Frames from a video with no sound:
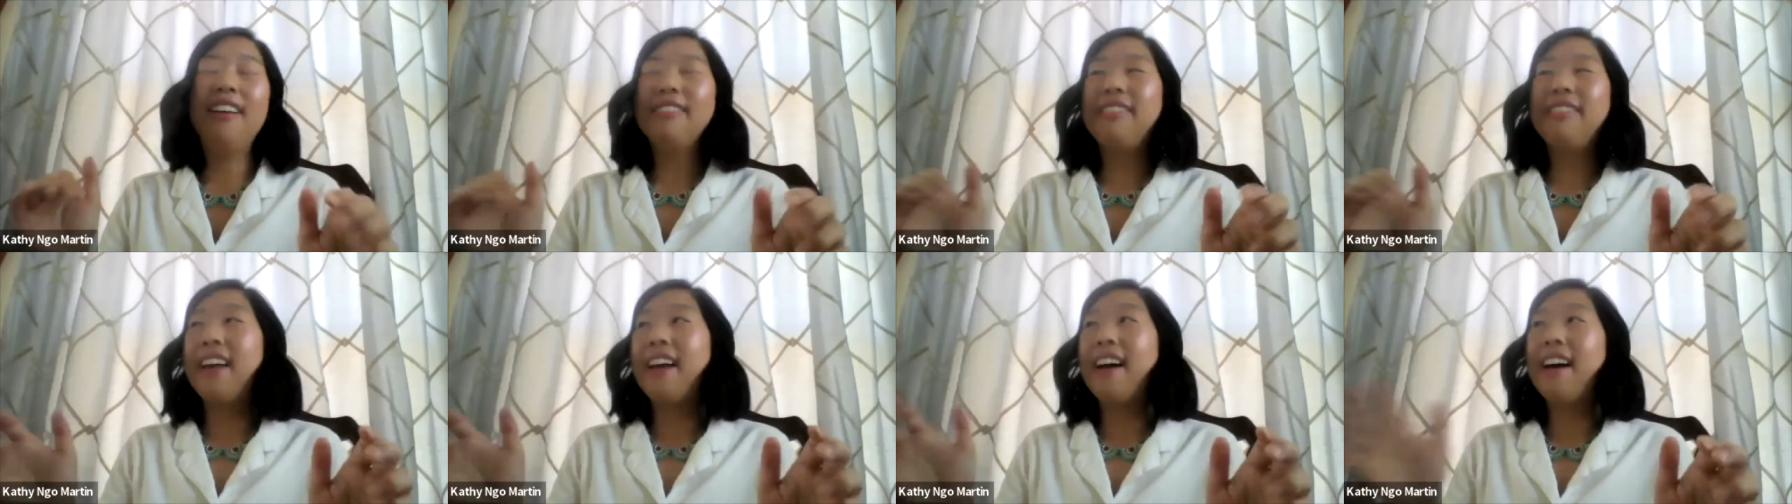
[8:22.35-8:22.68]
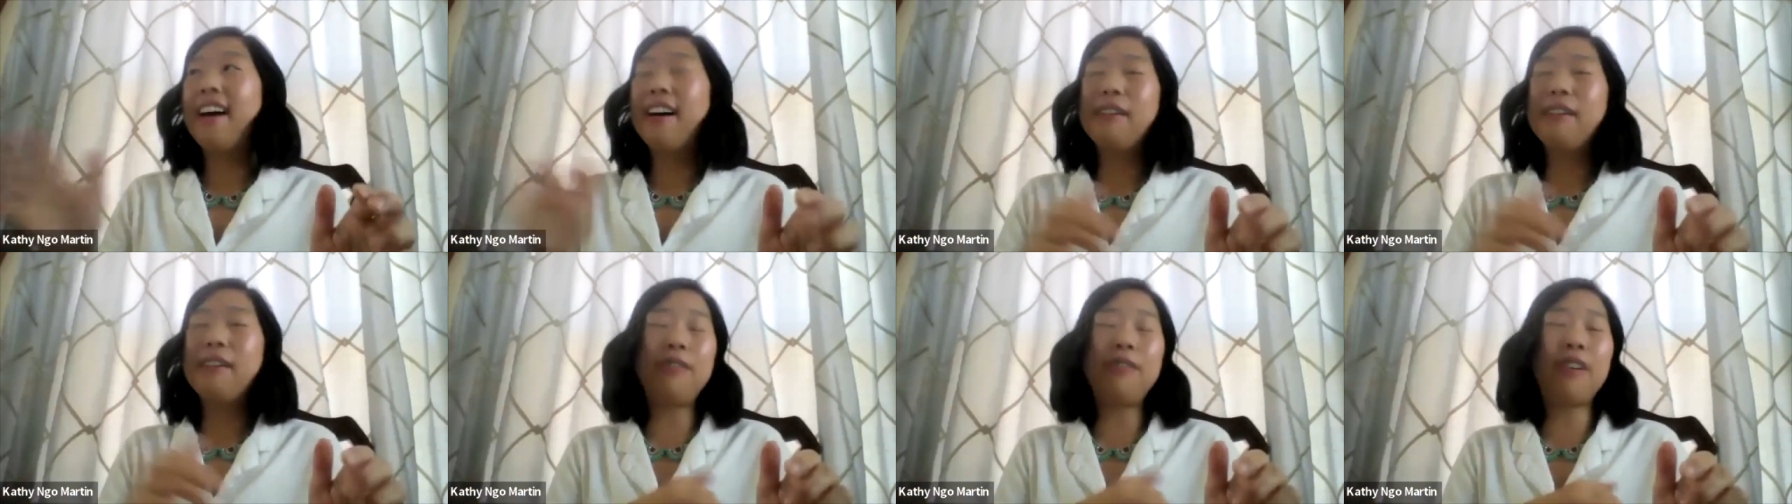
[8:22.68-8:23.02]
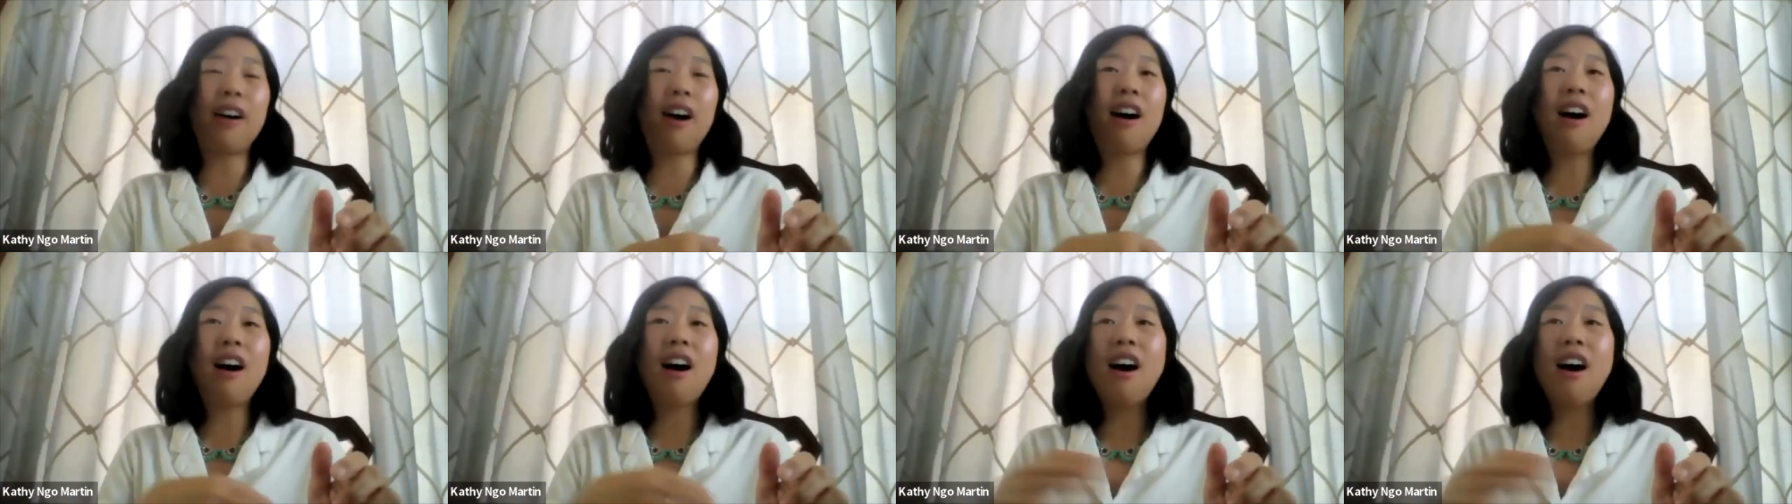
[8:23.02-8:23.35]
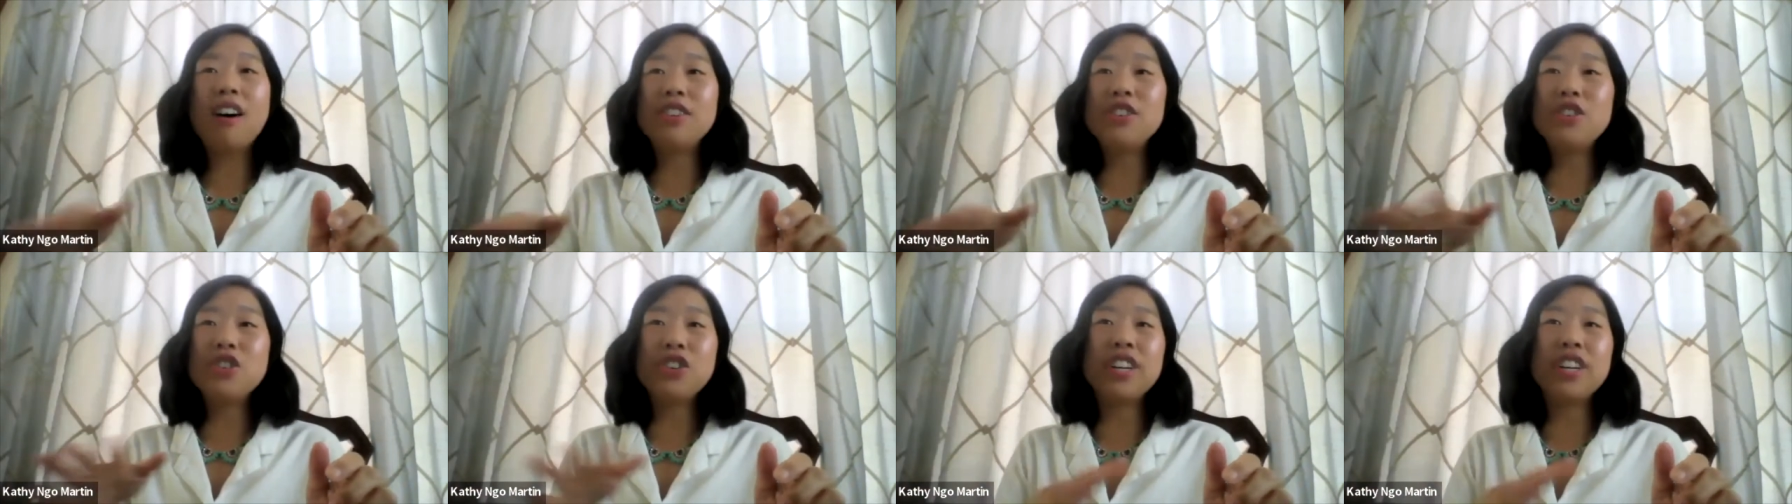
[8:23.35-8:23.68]
They have
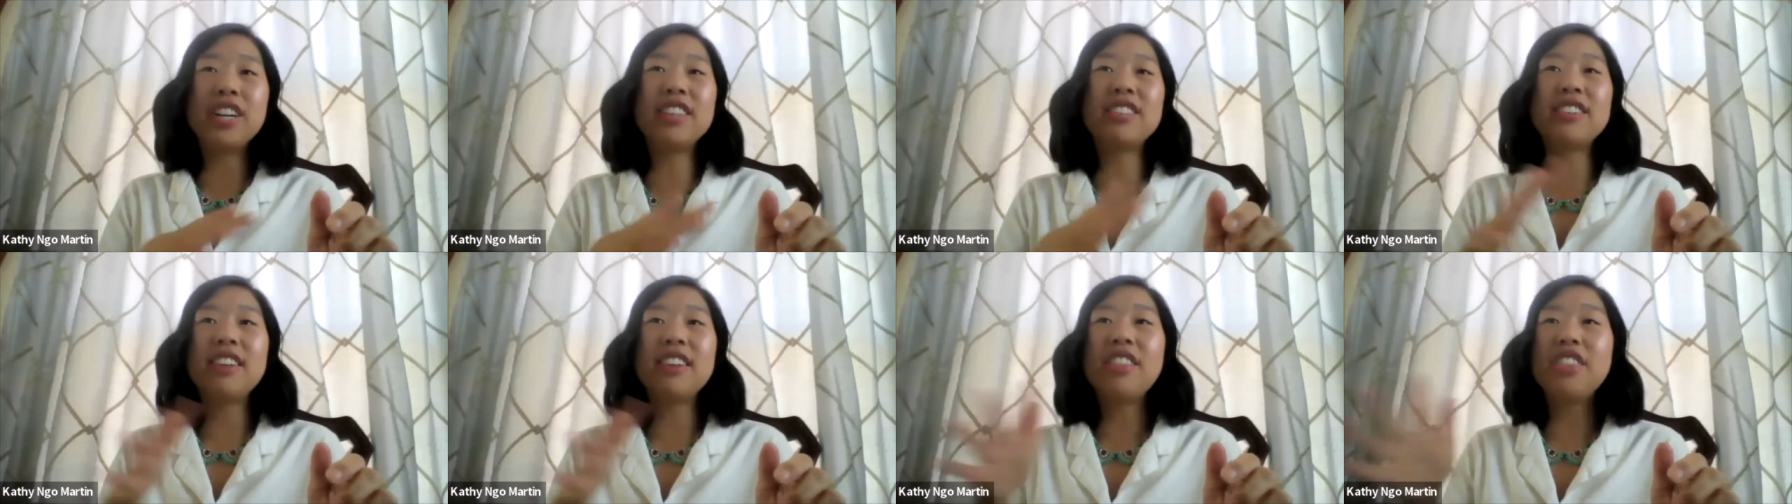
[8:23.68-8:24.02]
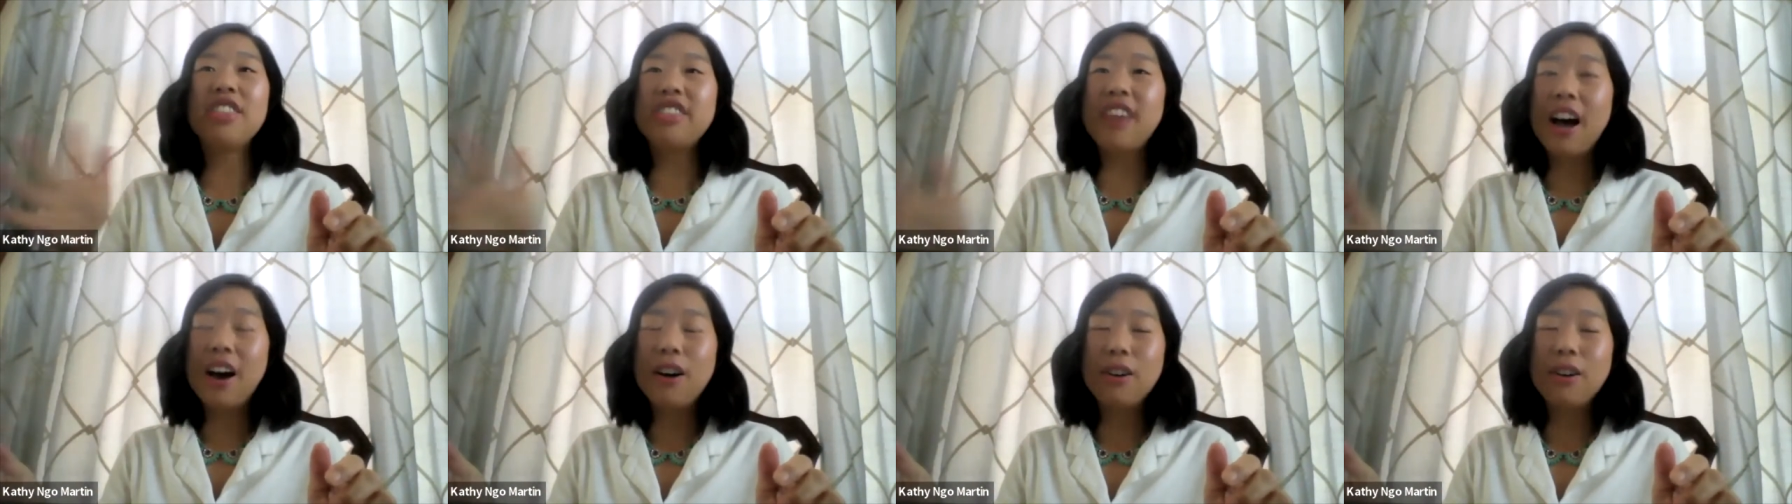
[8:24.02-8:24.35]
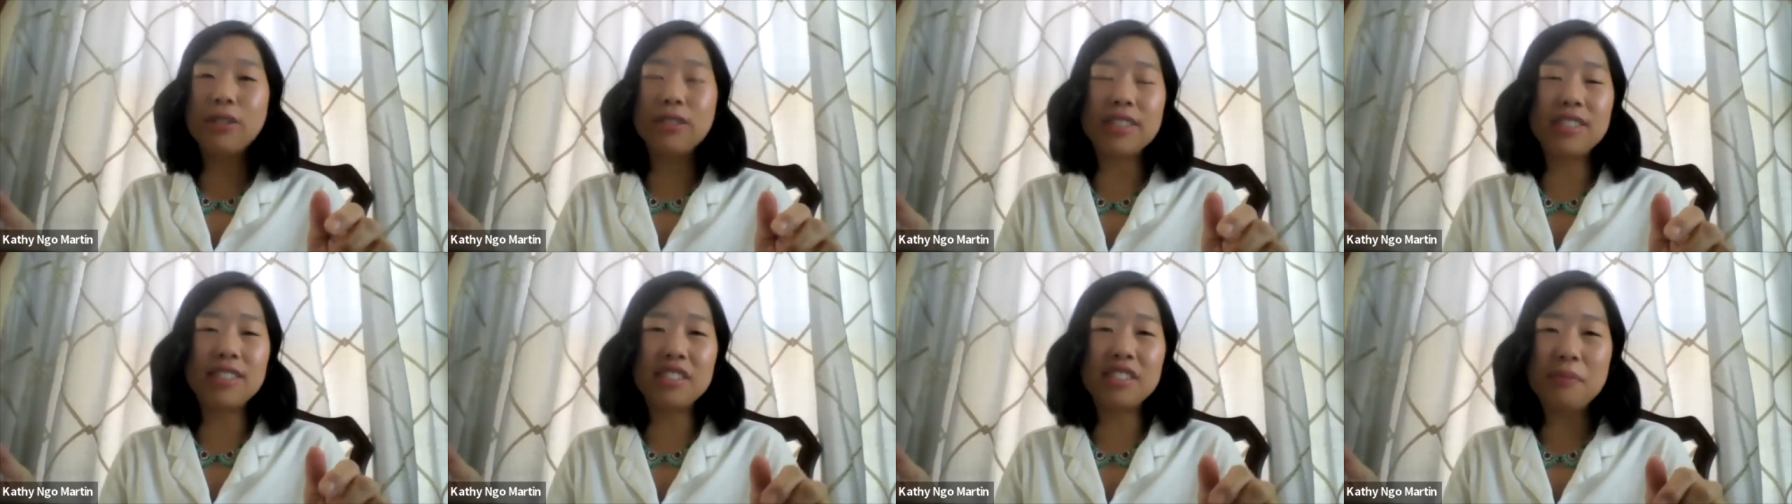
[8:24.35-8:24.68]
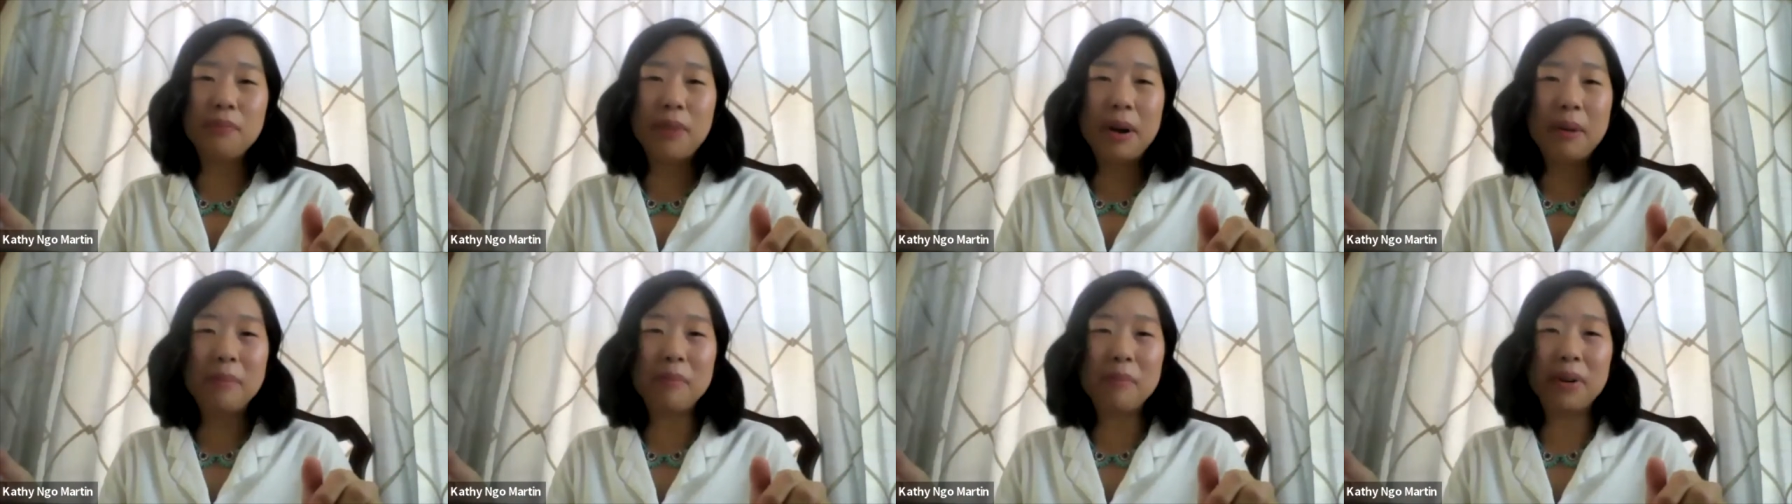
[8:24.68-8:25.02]
hundreds, thousands of
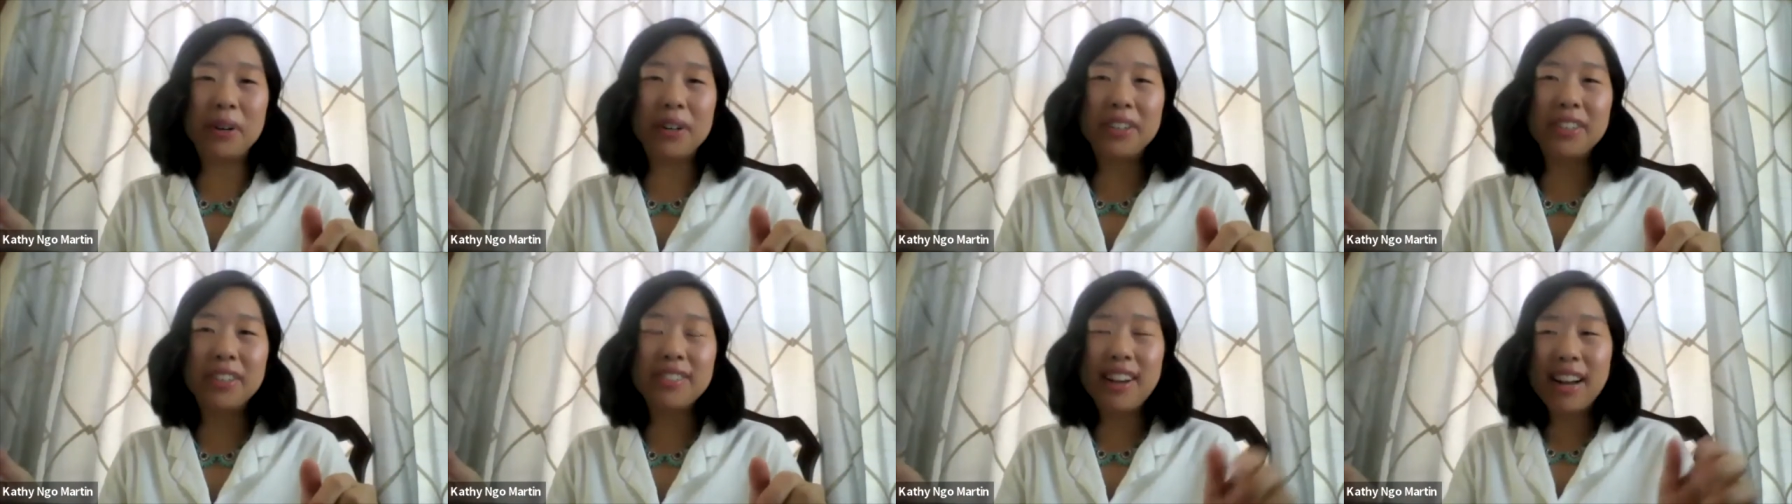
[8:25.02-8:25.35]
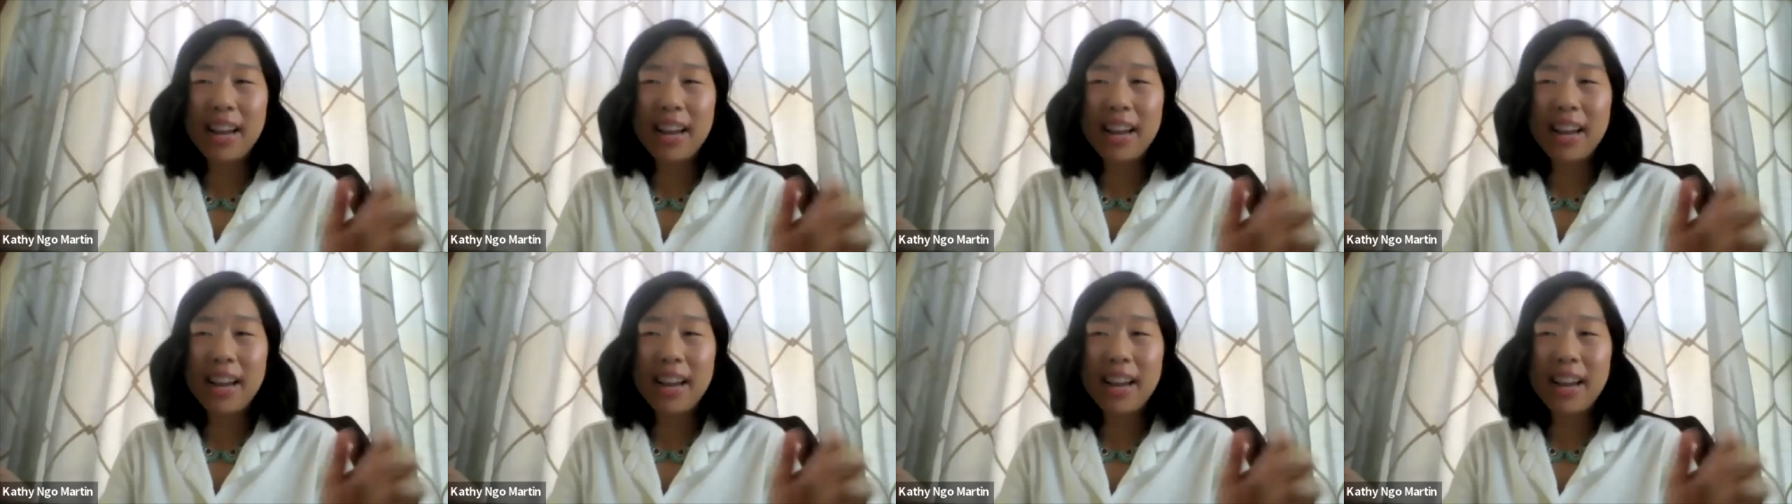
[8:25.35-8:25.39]
members.